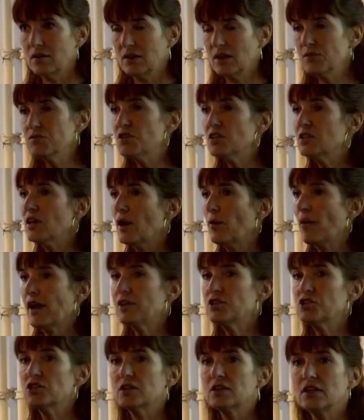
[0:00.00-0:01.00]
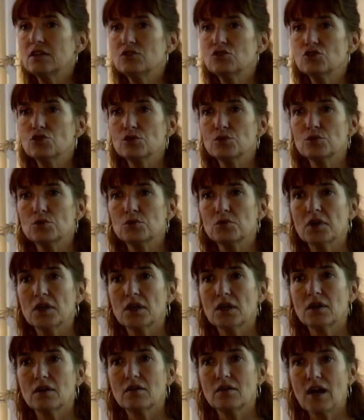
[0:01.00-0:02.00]
gives a direction into
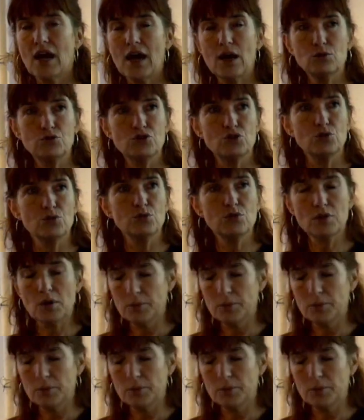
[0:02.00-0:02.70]
how to